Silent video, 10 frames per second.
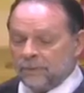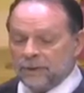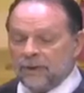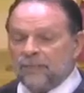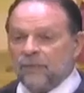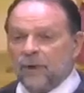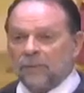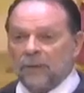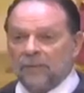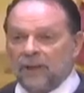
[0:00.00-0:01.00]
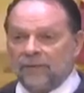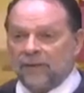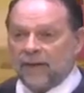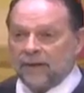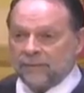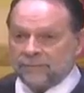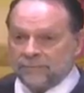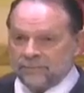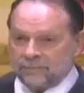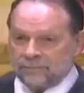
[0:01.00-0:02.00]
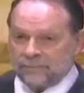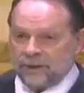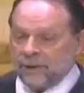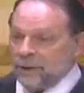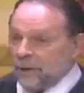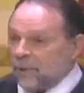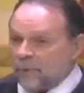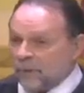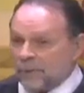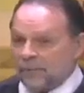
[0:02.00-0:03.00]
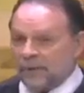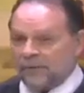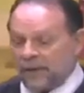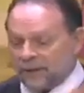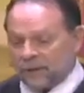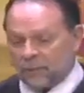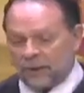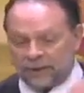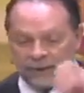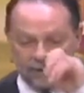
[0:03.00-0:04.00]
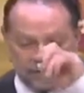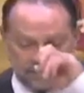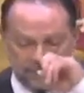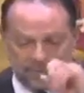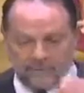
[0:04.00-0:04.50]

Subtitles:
We should firmly believe that. And you do firmly believe that. That's why you're here.